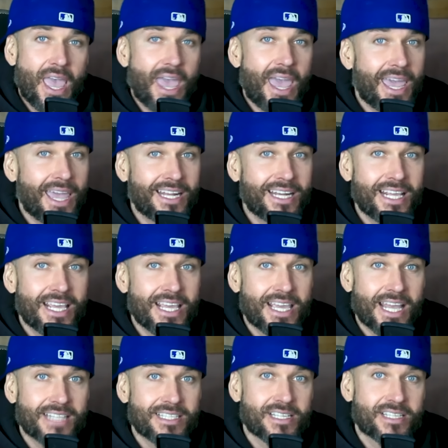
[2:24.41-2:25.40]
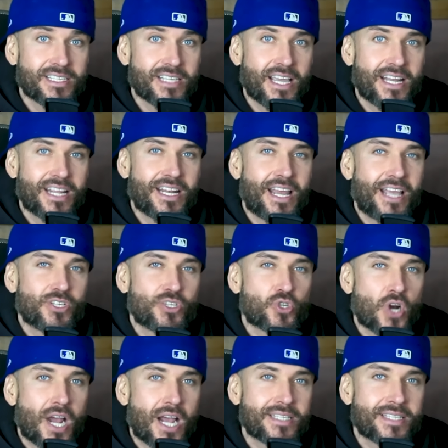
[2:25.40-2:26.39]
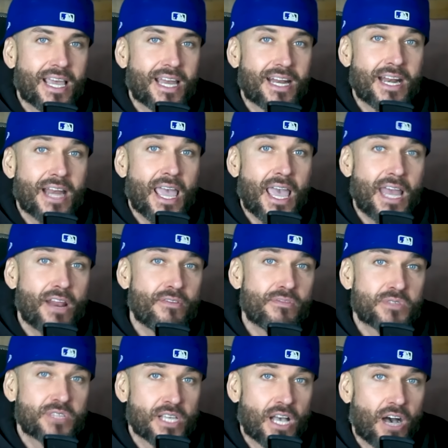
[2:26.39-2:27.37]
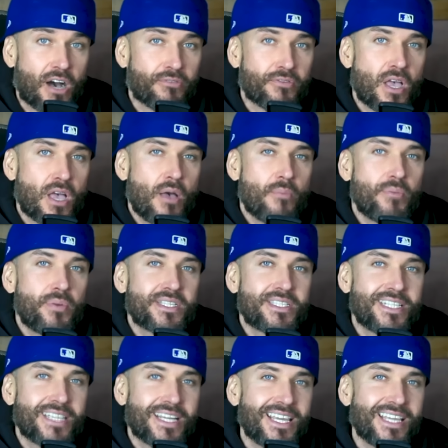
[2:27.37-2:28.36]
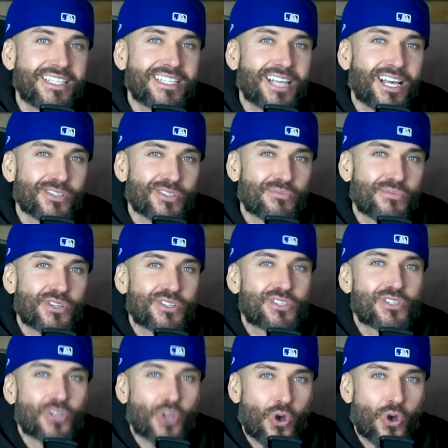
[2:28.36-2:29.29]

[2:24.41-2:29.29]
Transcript: and he gets excited and tries getting ahead of himself but Diddy tells him to slow